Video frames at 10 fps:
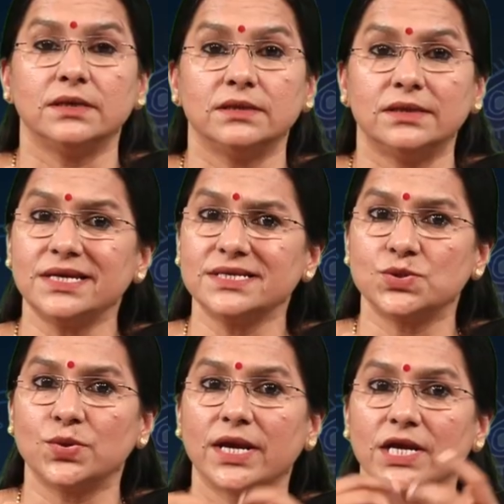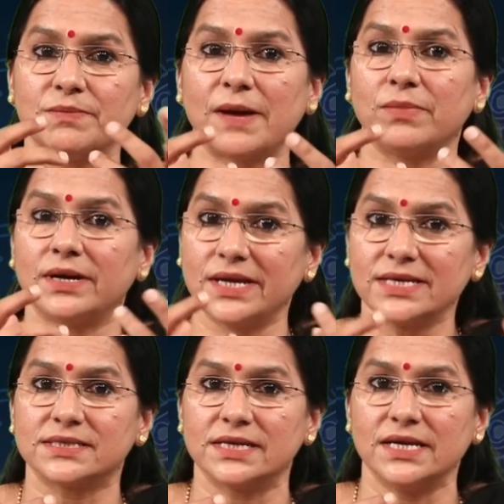These you can remember
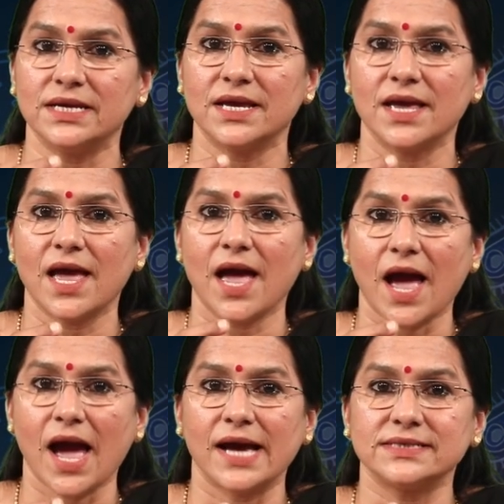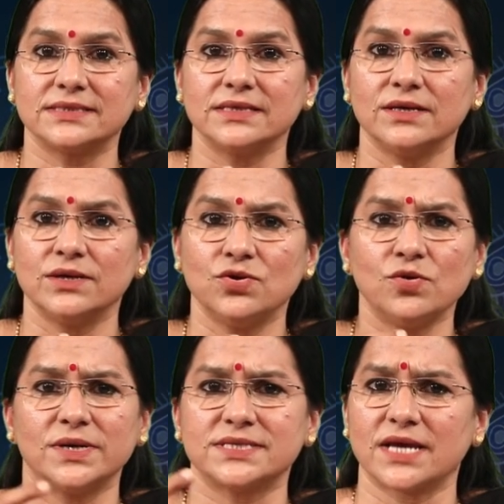easily, as
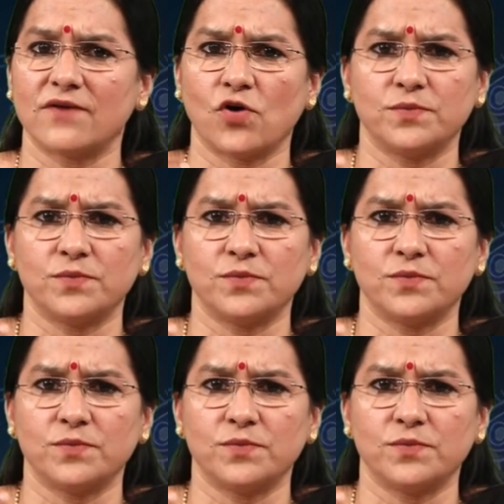you must have